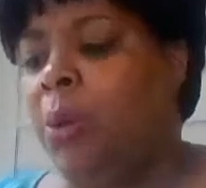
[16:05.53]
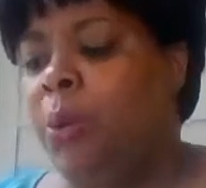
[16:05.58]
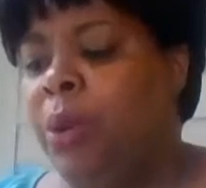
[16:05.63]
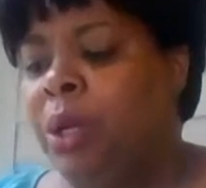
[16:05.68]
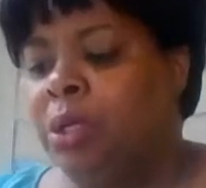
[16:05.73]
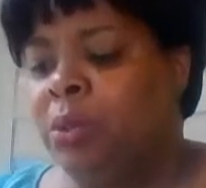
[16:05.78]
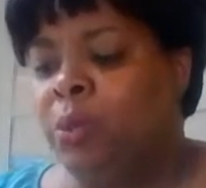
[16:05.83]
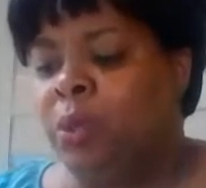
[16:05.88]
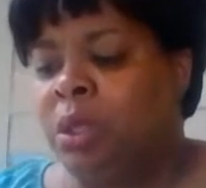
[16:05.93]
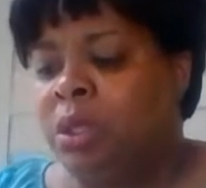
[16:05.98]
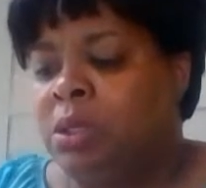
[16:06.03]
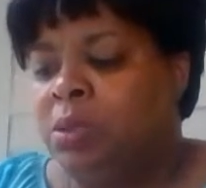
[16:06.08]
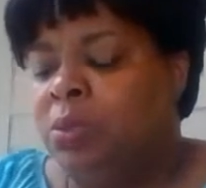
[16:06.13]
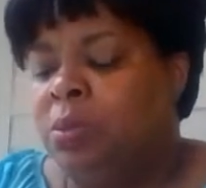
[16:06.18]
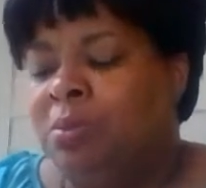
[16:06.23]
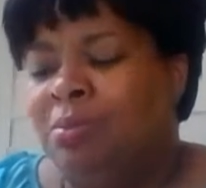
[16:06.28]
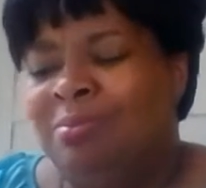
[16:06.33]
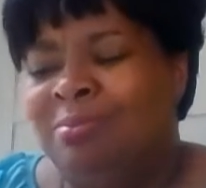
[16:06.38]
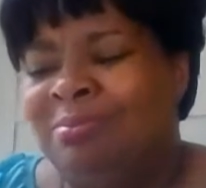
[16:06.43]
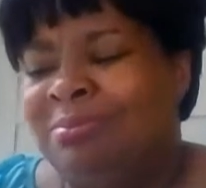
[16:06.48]

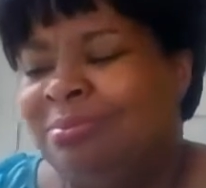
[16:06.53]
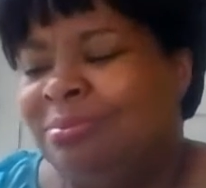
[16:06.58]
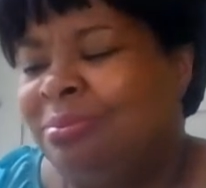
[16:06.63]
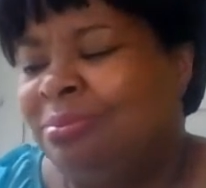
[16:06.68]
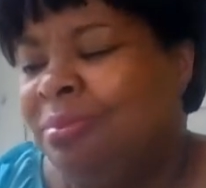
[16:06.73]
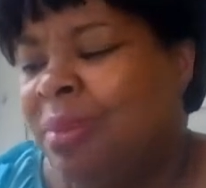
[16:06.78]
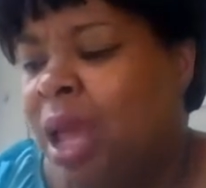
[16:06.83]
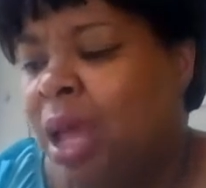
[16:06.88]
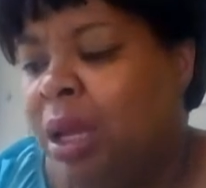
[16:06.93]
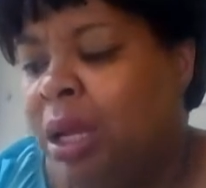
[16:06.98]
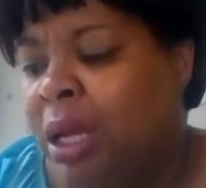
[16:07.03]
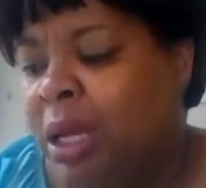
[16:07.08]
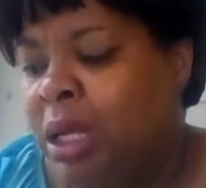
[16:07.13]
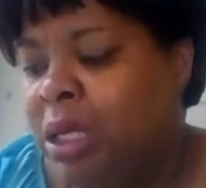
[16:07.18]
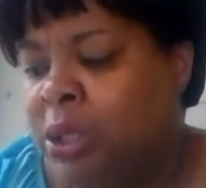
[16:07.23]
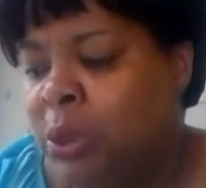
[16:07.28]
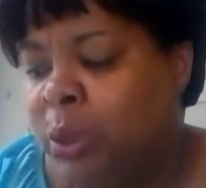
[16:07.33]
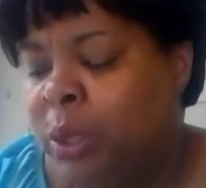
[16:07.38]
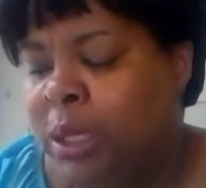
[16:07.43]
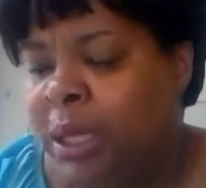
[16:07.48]
I'll get
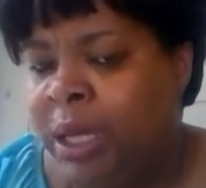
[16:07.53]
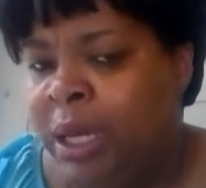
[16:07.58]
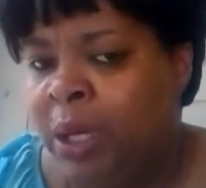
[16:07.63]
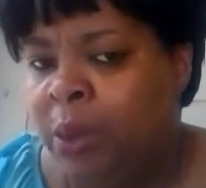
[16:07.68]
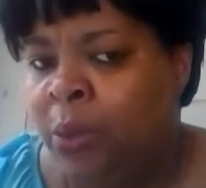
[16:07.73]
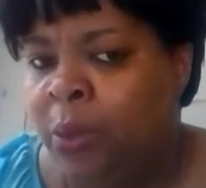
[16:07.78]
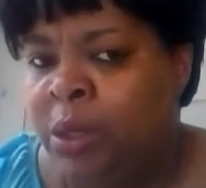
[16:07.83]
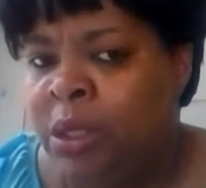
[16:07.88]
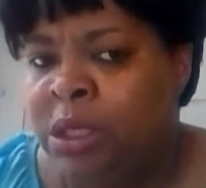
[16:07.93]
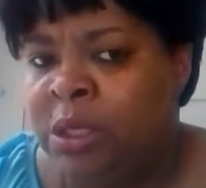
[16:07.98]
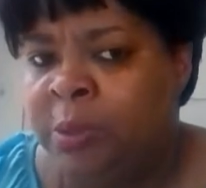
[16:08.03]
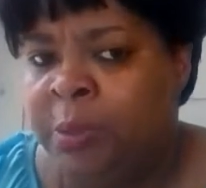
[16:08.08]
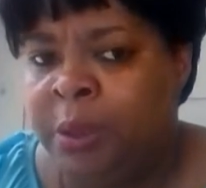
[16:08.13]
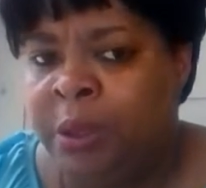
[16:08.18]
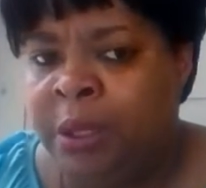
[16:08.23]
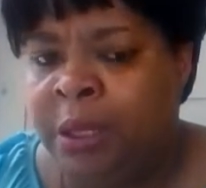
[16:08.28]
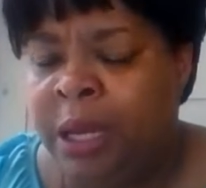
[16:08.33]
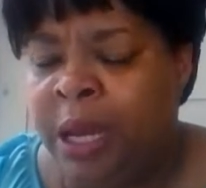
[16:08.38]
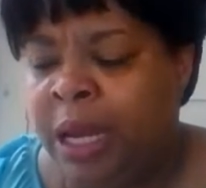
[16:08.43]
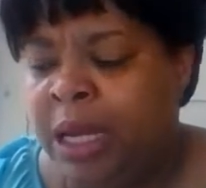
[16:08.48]
into it later when the
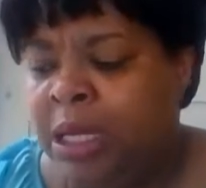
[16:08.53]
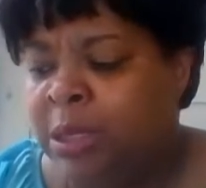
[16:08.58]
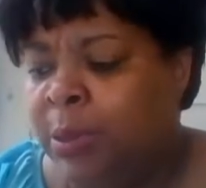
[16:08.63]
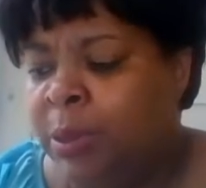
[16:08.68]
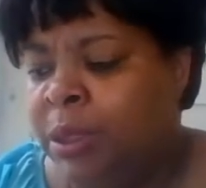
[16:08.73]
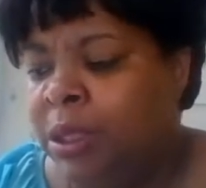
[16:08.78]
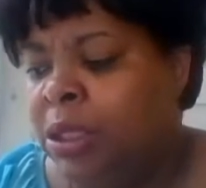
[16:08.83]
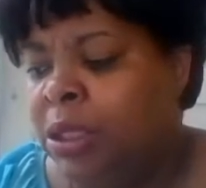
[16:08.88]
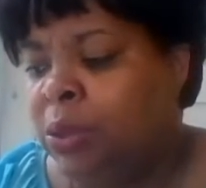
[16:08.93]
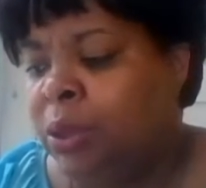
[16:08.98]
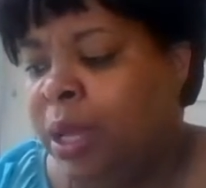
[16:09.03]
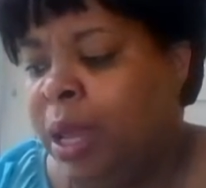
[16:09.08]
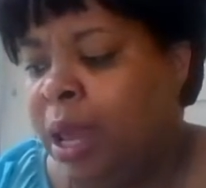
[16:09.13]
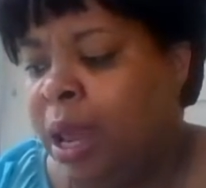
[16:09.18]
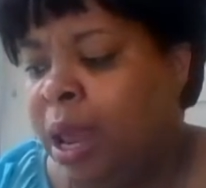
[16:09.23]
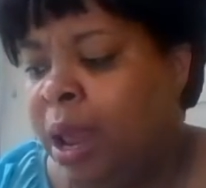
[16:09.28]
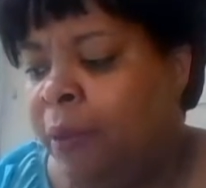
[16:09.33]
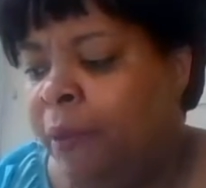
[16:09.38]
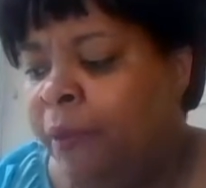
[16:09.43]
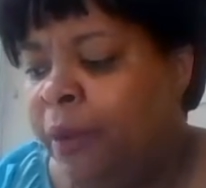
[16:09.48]
spirit guides me to do
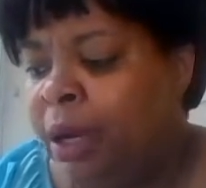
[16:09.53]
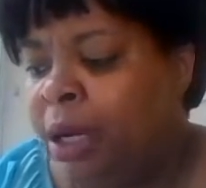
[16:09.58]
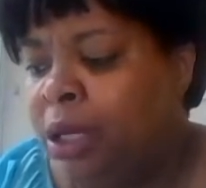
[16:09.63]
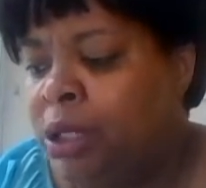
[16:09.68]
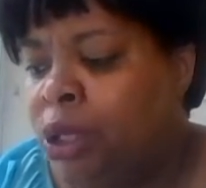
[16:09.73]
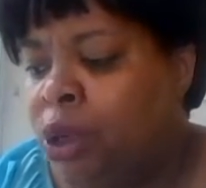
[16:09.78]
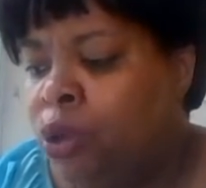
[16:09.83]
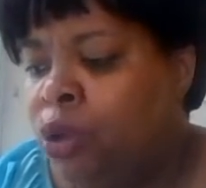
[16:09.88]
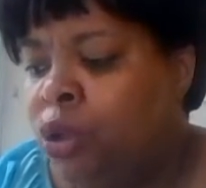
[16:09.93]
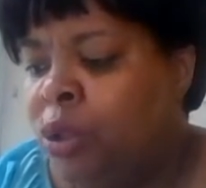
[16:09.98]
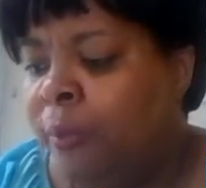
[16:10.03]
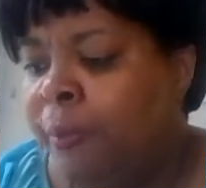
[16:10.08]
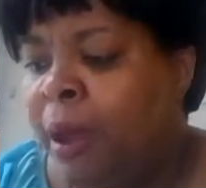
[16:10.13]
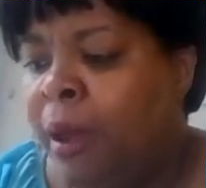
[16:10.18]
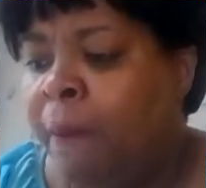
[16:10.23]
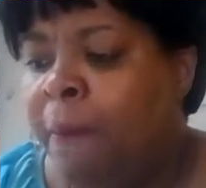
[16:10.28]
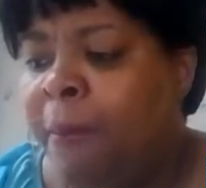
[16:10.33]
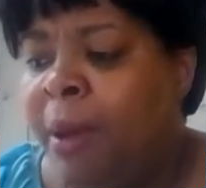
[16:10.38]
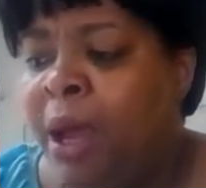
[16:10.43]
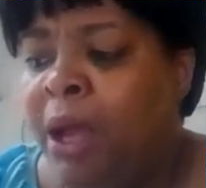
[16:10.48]
that. I've already told you
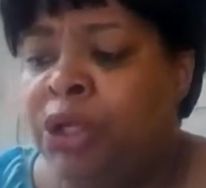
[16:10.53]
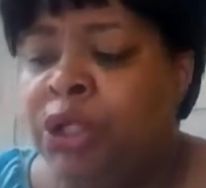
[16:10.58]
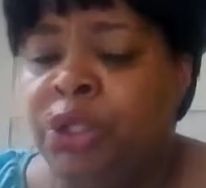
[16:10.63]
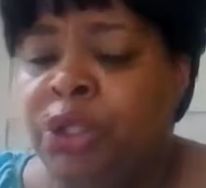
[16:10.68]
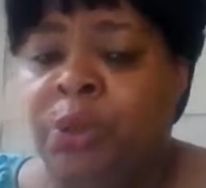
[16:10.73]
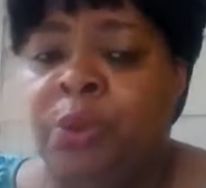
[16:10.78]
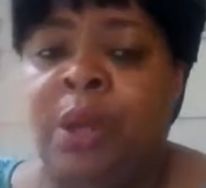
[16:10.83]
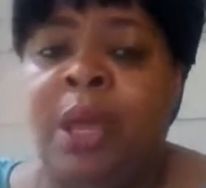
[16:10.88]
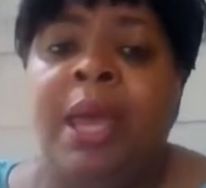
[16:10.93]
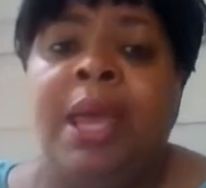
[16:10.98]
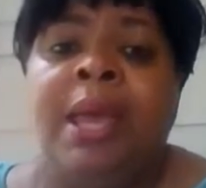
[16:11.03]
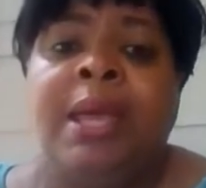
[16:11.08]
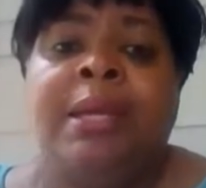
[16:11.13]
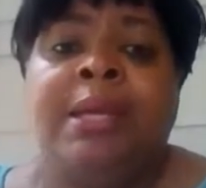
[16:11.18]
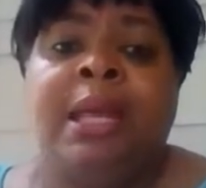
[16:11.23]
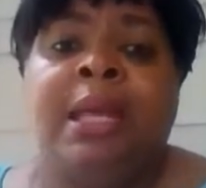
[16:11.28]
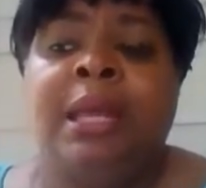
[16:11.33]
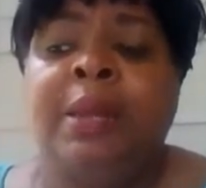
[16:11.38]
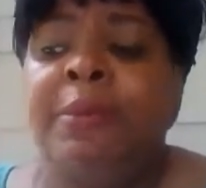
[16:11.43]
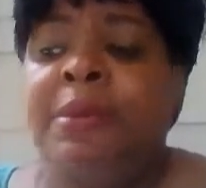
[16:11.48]
about Baju.
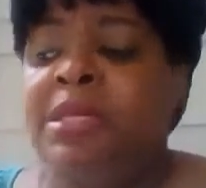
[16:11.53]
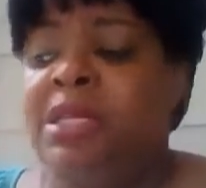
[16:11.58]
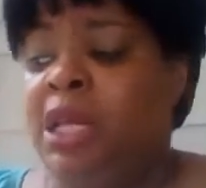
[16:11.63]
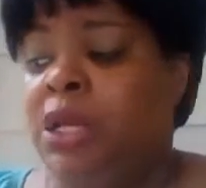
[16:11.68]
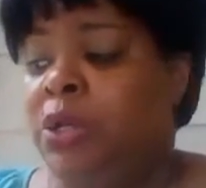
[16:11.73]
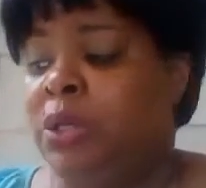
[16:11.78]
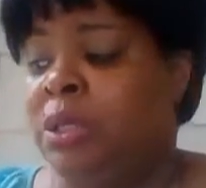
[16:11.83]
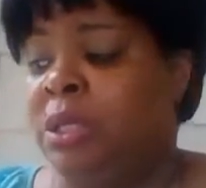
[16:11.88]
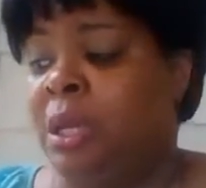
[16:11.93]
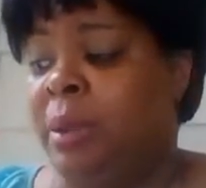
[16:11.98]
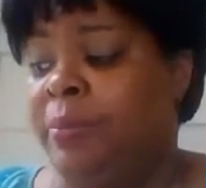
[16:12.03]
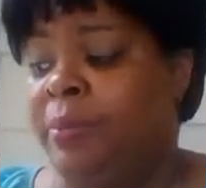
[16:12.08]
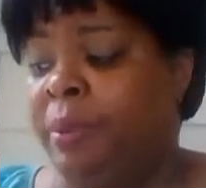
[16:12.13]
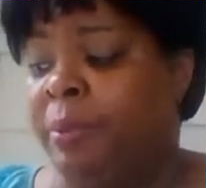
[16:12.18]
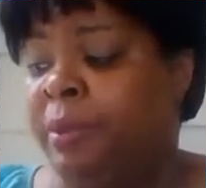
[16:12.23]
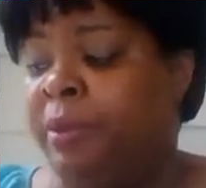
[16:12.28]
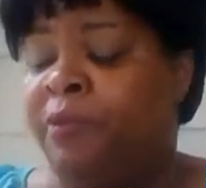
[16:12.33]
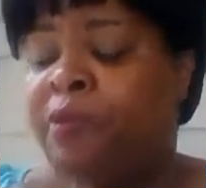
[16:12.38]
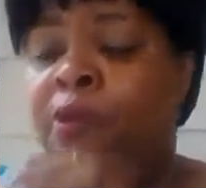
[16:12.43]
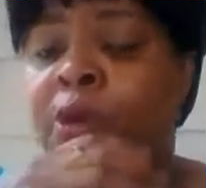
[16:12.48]
Now let me tell you
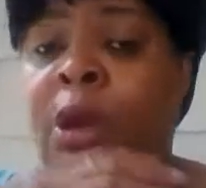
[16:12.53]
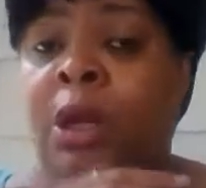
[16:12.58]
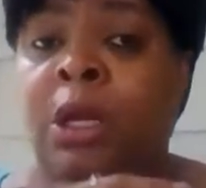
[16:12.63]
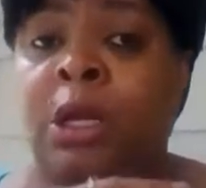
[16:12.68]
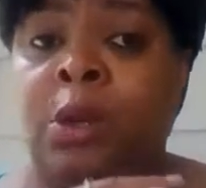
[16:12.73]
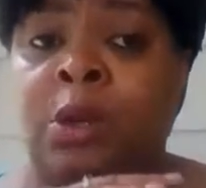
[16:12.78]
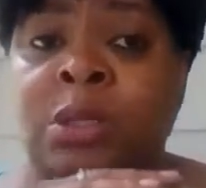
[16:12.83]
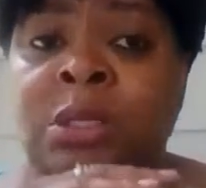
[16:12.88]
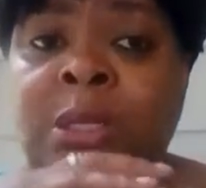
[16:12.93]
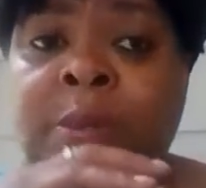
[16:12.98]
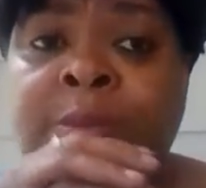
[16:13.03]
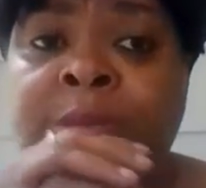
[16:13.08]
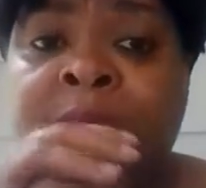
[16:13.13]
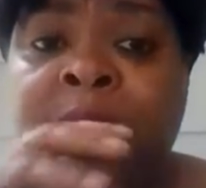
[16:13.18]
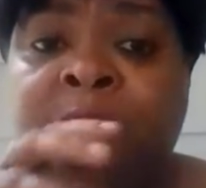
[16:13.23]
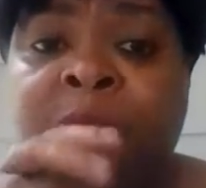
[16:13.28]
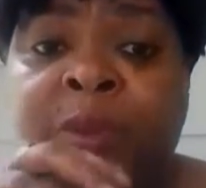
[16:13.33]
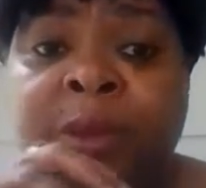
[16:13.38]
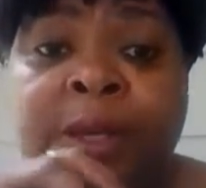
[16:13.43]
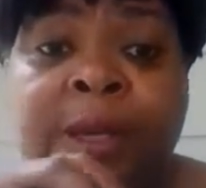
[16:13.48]
something before I close up
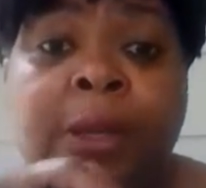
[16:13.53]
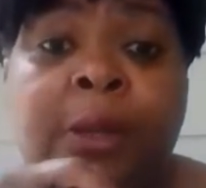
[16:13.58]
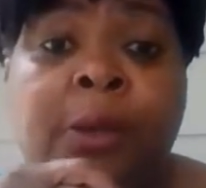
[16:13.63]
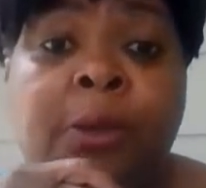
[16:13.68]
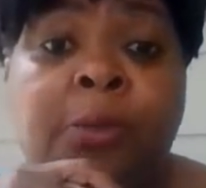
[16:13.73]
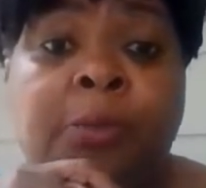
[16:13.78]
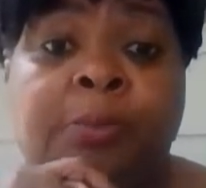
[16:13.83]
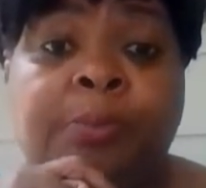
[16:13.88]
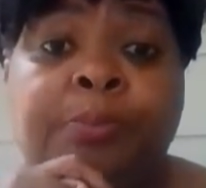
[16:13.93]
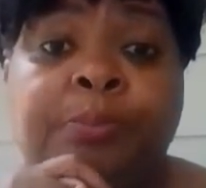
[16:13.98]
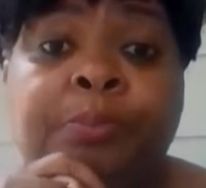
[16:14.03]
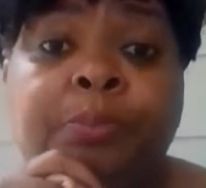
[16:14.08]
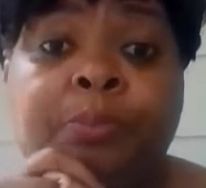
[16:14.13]
this video.